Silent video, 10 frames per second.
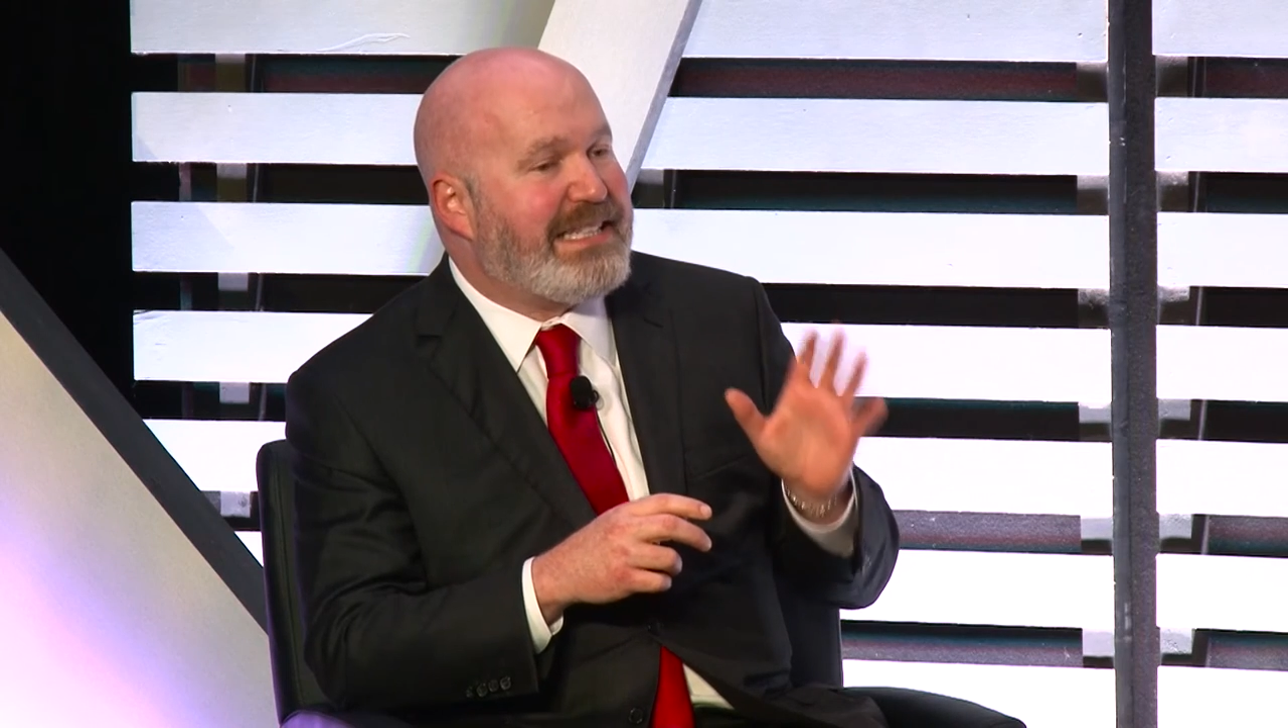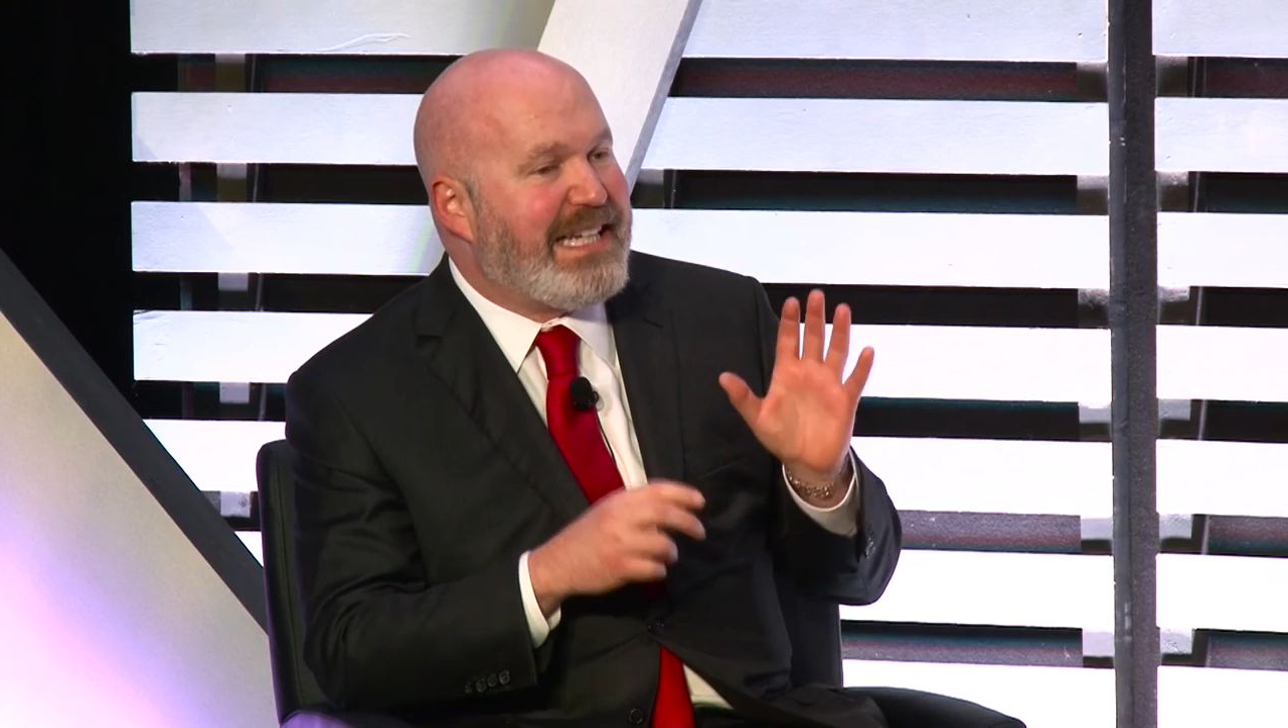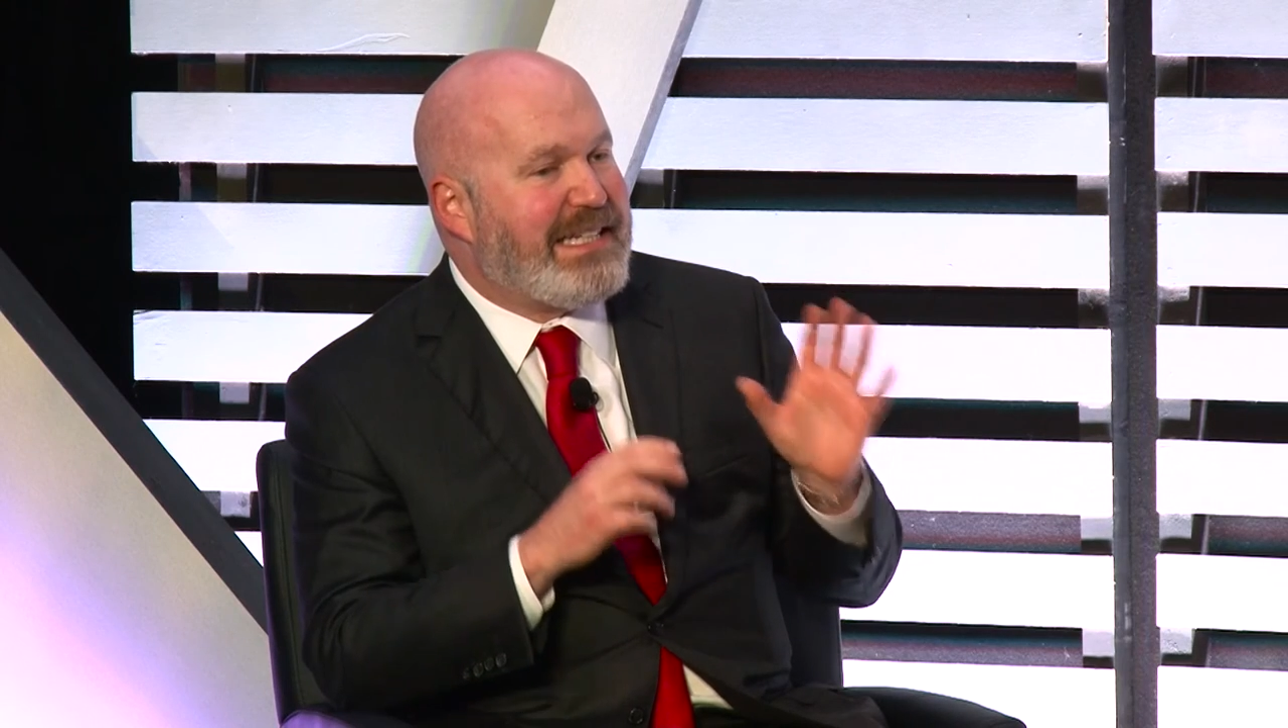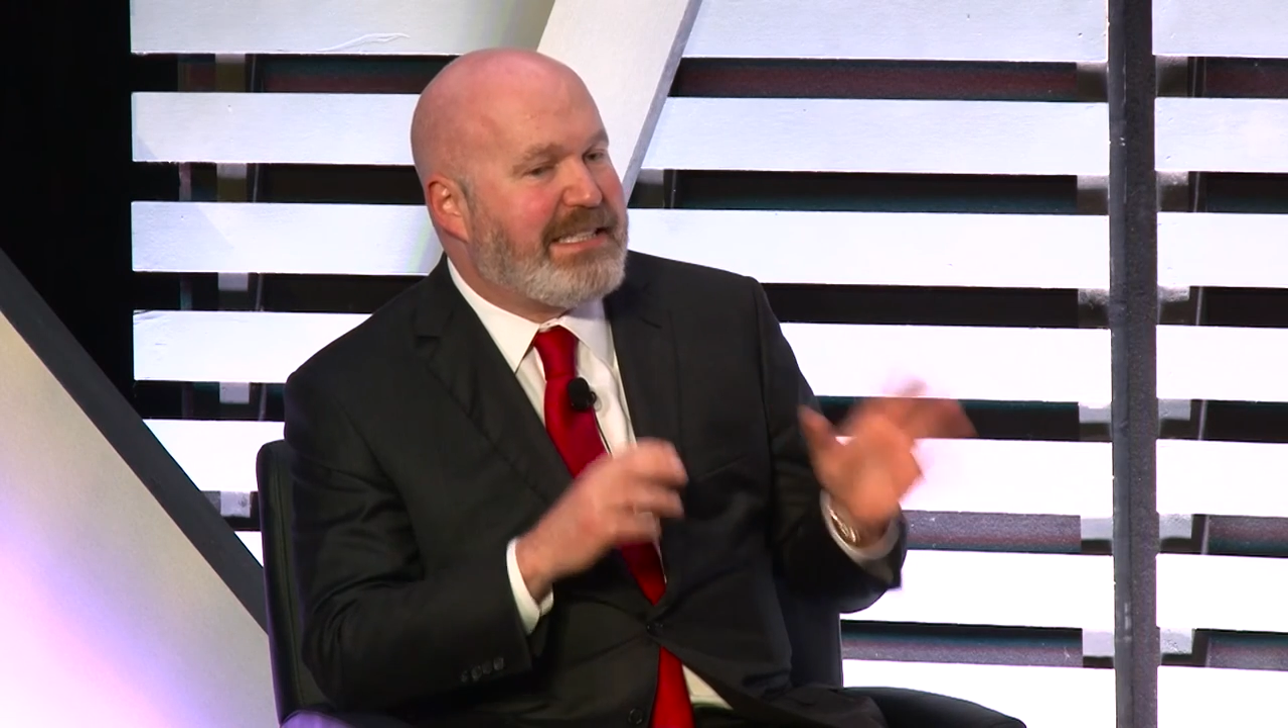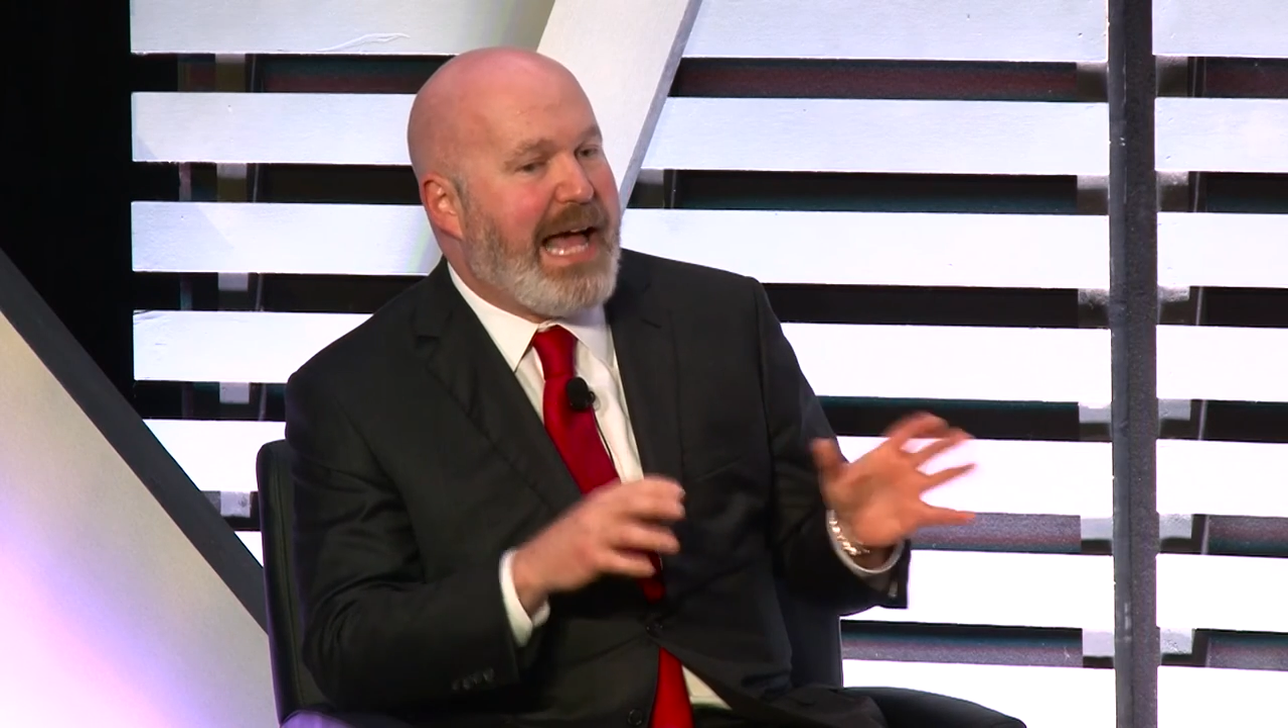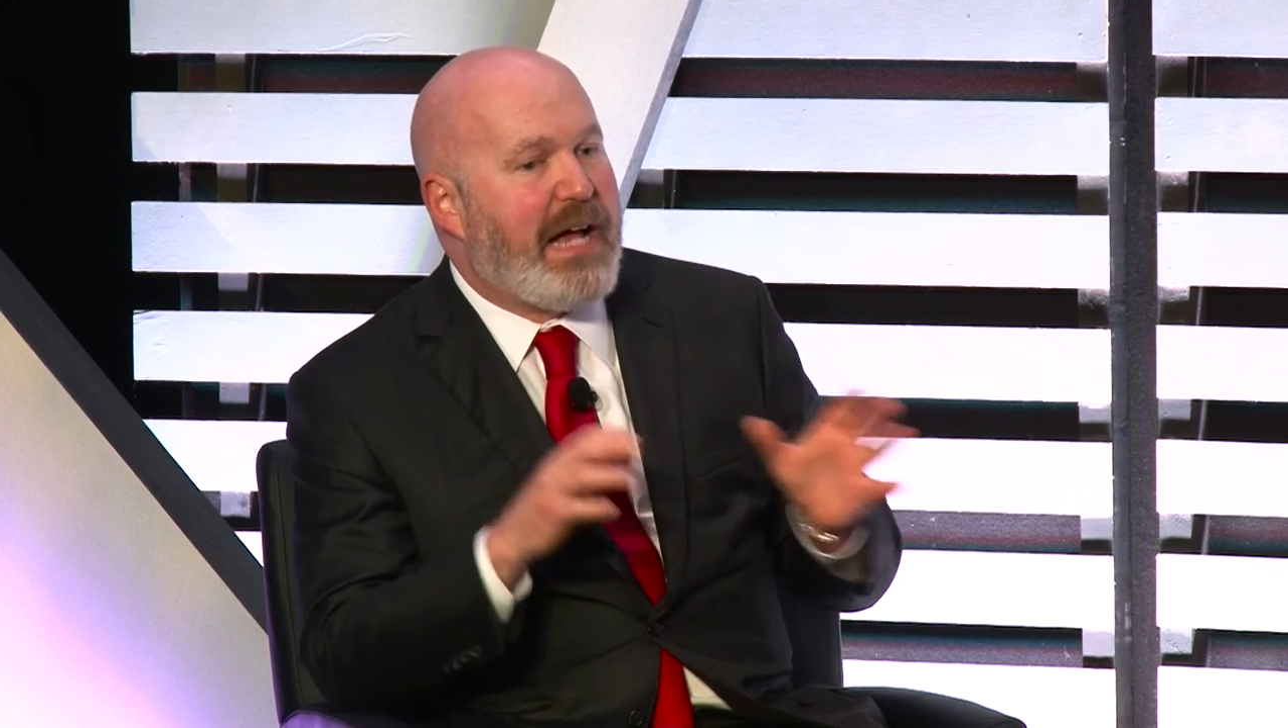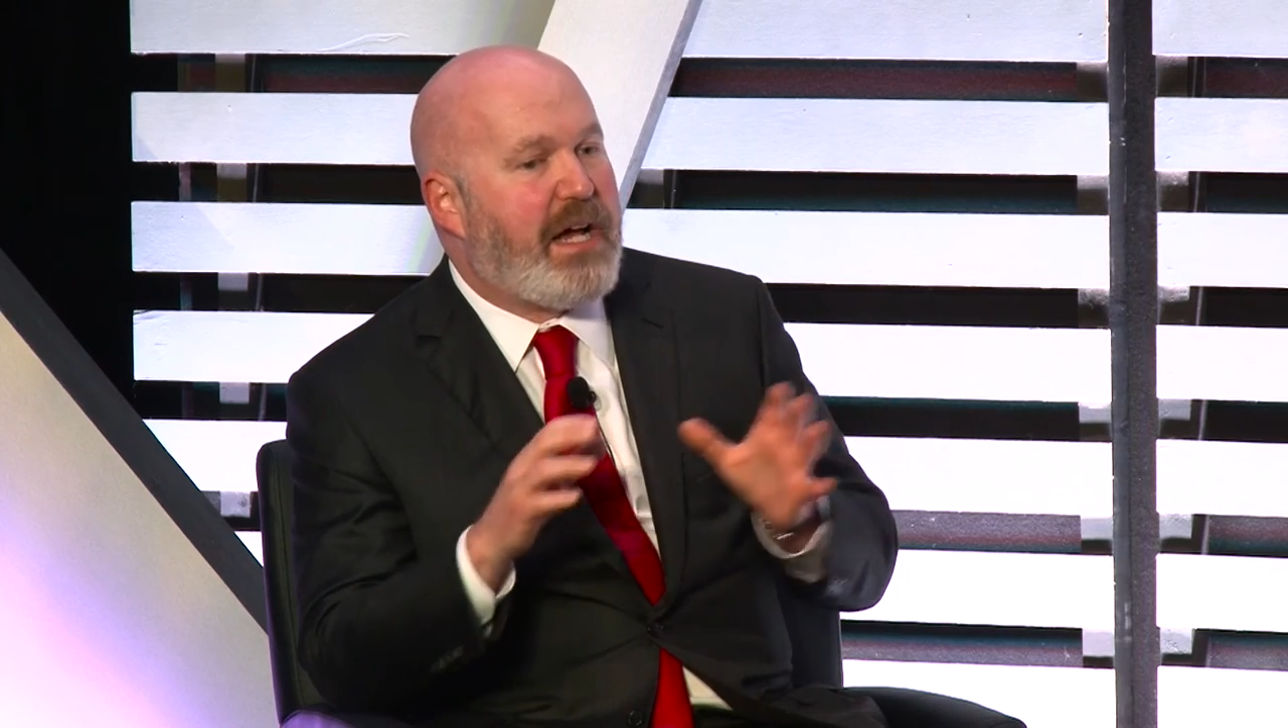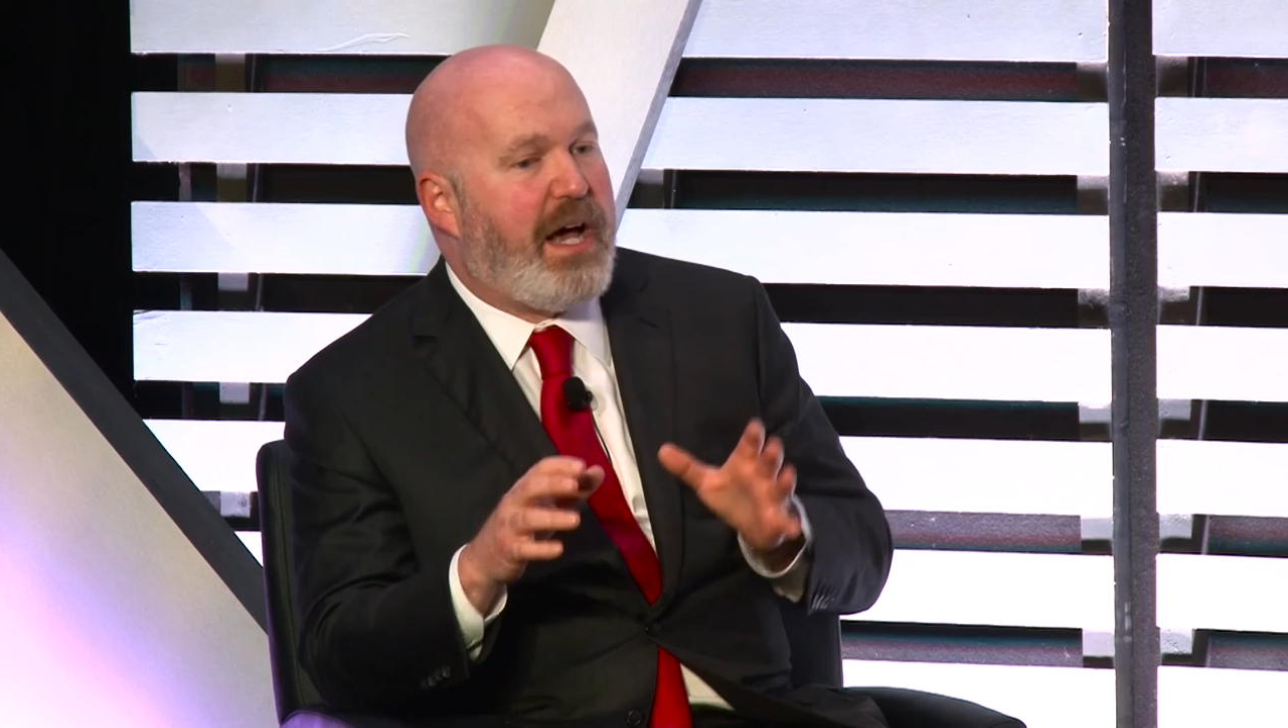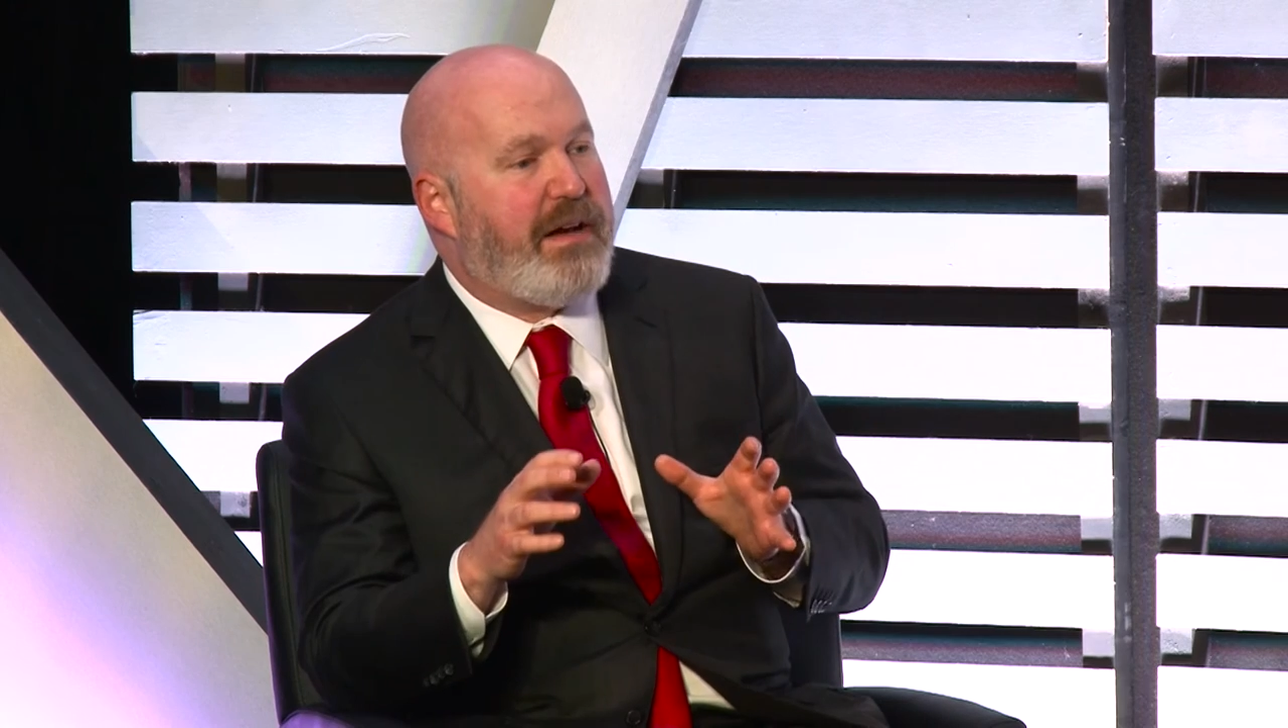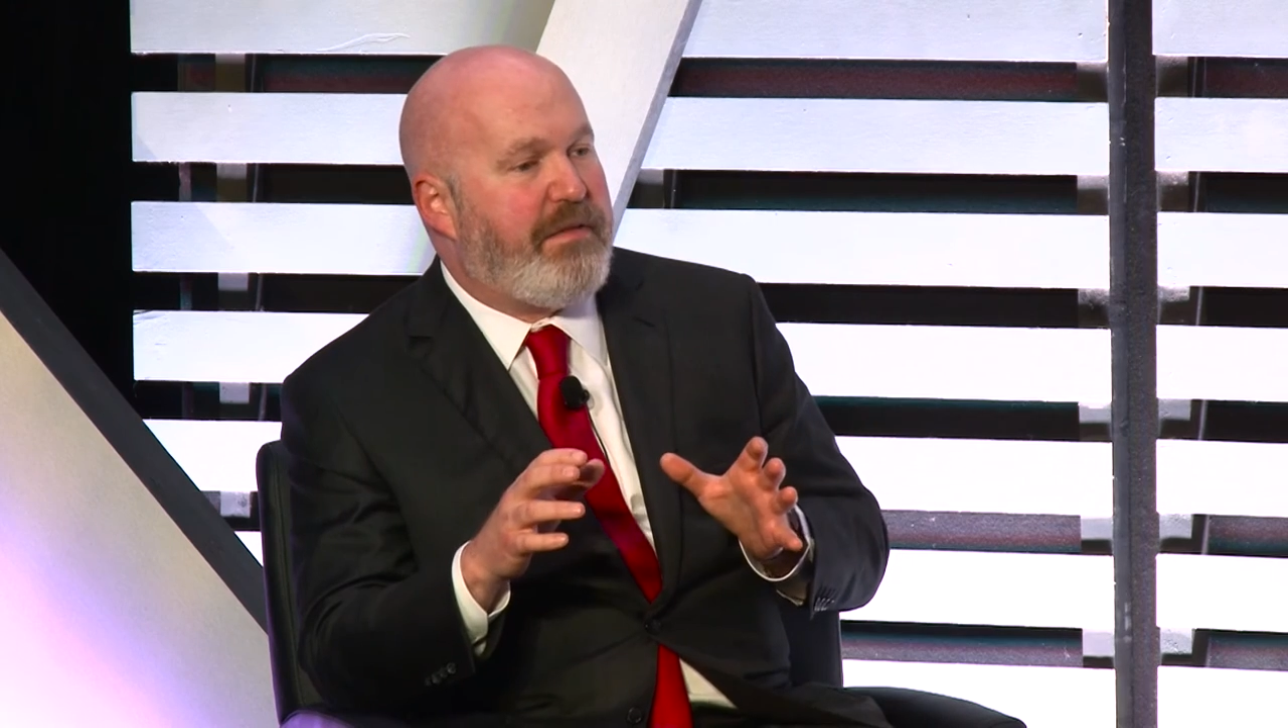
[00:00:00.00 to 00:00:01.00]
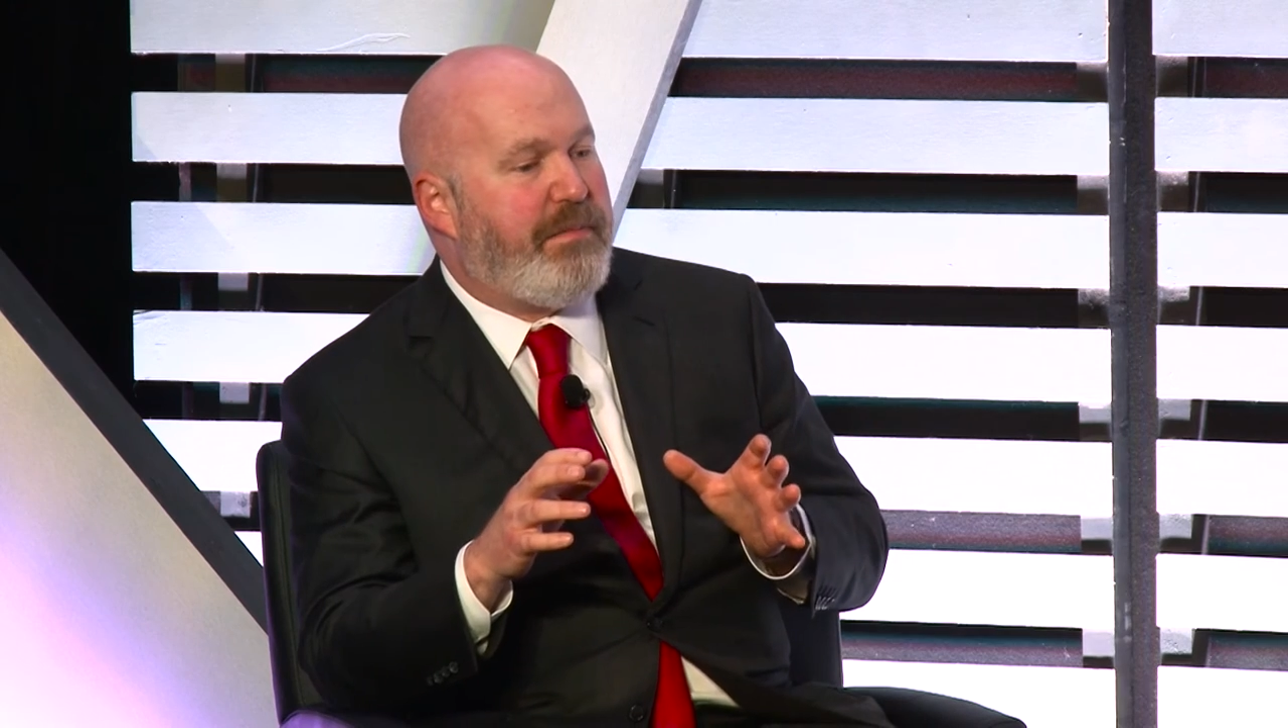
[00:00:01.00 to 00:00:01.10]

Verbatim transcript: is the exact kind